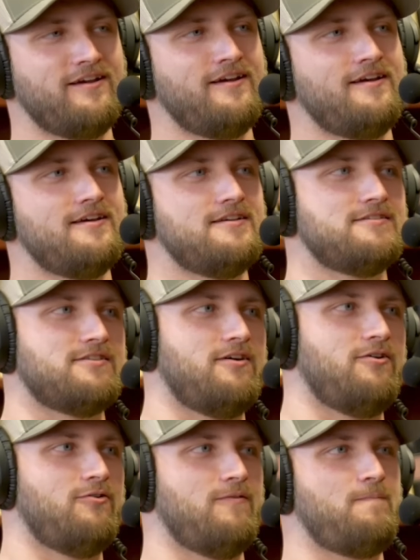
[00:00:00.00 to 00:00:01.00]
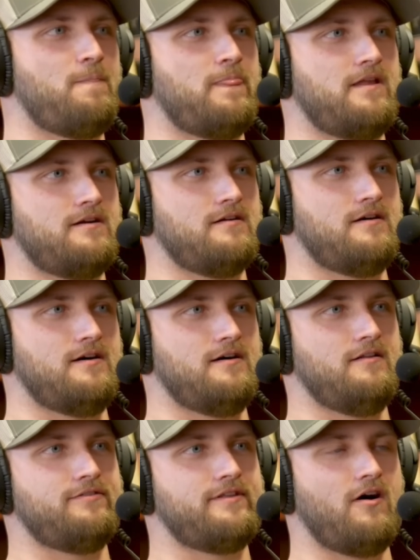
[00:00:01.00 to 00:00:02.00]
it. Right. So
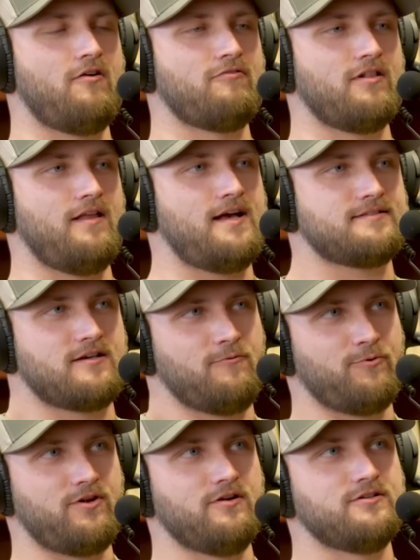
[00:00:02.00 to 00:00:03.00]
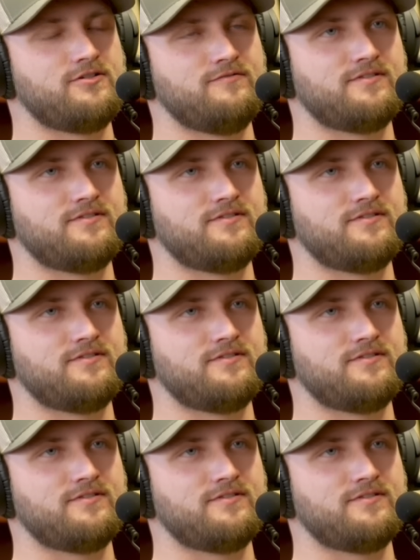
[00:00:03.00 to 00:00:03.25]
over the last couple of years,